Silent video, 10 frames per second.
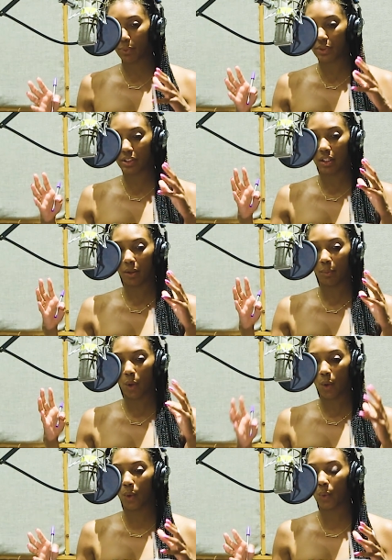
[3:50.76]
It was an
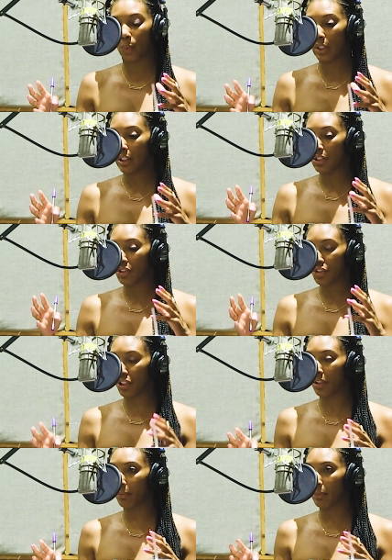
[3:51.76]
old
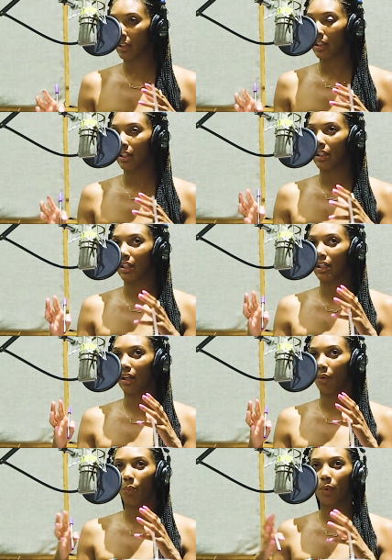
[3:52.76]
gym.
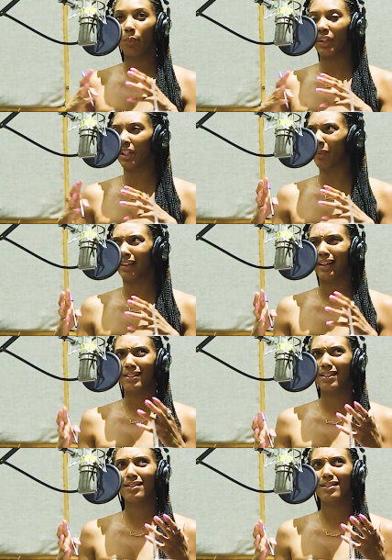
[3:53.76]
We went in with like, is